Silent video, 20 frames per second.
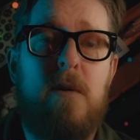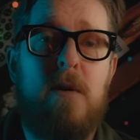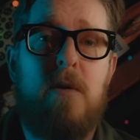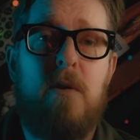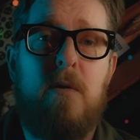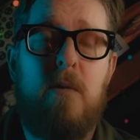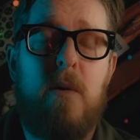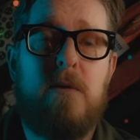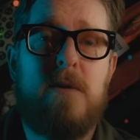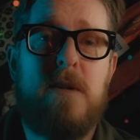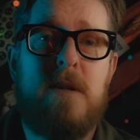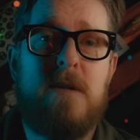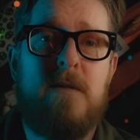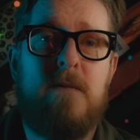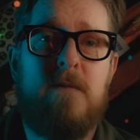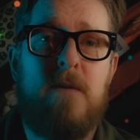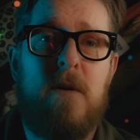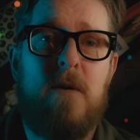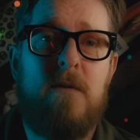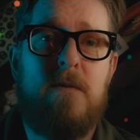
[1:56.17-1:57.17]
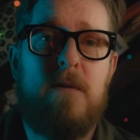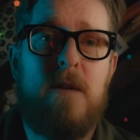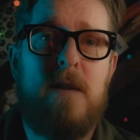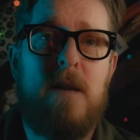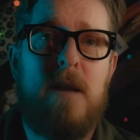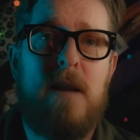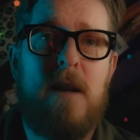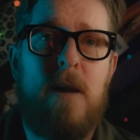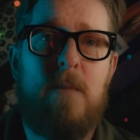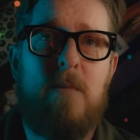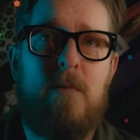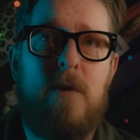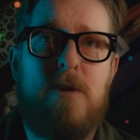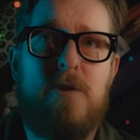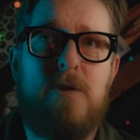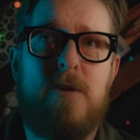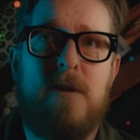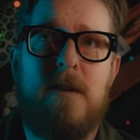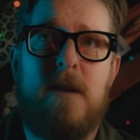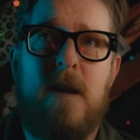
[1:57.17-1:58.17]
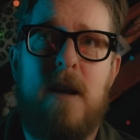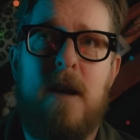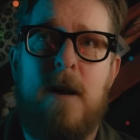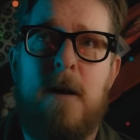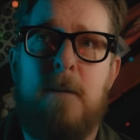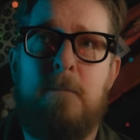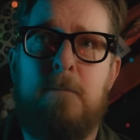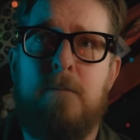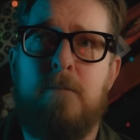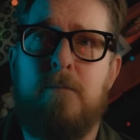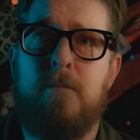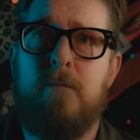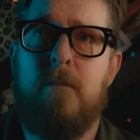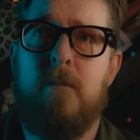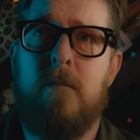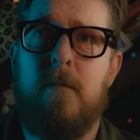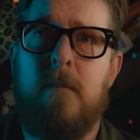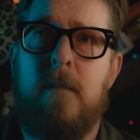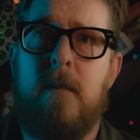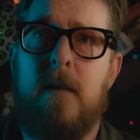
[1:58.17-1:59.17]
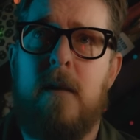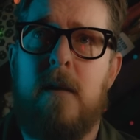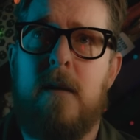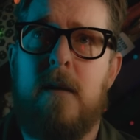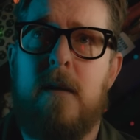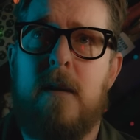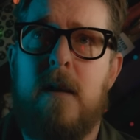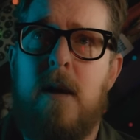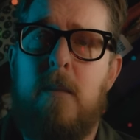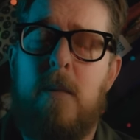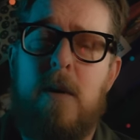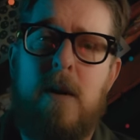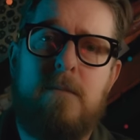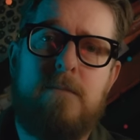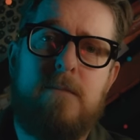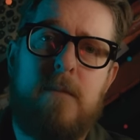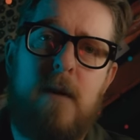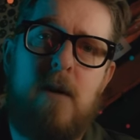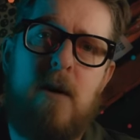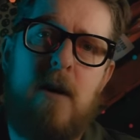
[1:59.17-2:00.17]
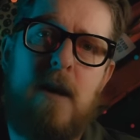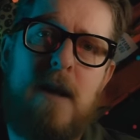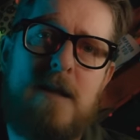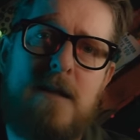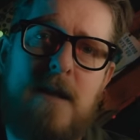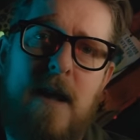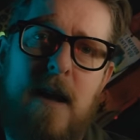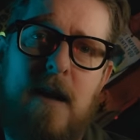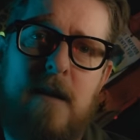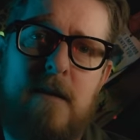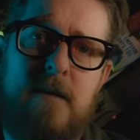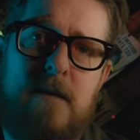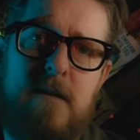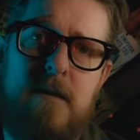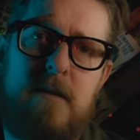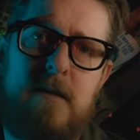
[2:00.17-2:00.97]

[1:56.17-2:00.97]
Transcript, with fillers: you who else is involved in the collaboration. Um, I mean, I've got a list here.